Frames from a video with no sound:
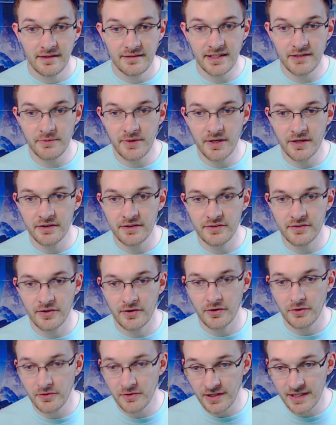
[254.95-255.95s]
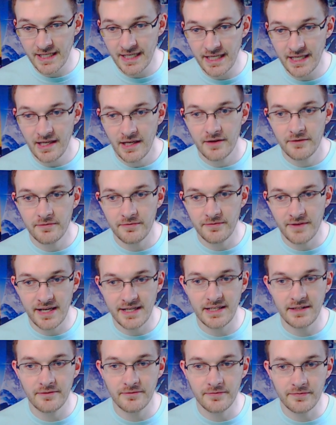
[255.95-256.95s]
Then we are internally
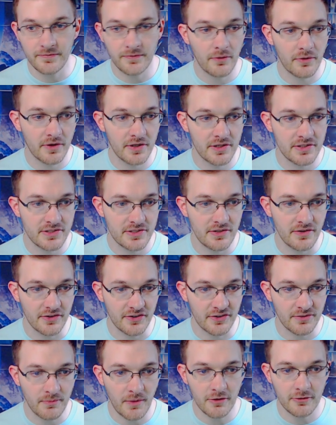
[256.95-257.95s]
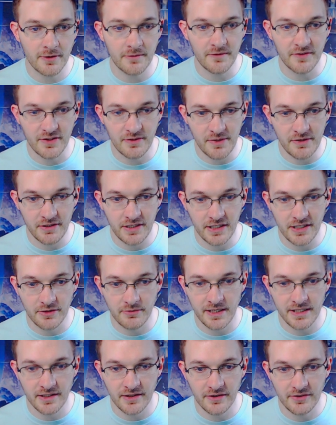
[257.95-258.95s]
flighting Forge to a small group of community
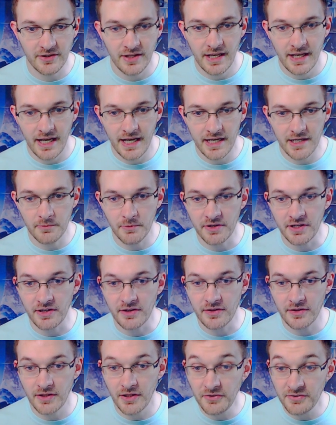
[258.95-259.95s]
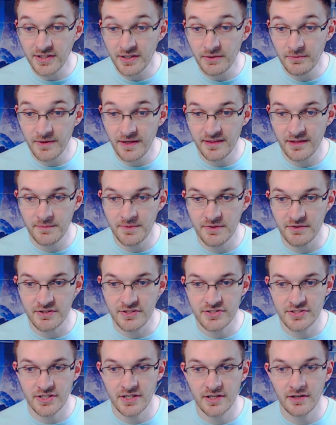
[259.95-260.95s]
creators and working closely with them to
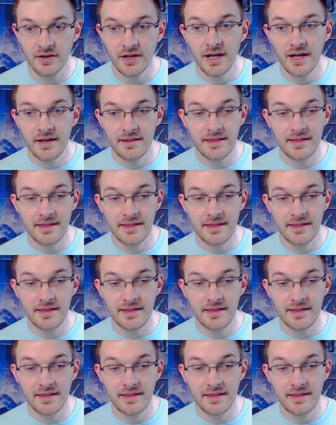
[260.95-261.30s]
ensure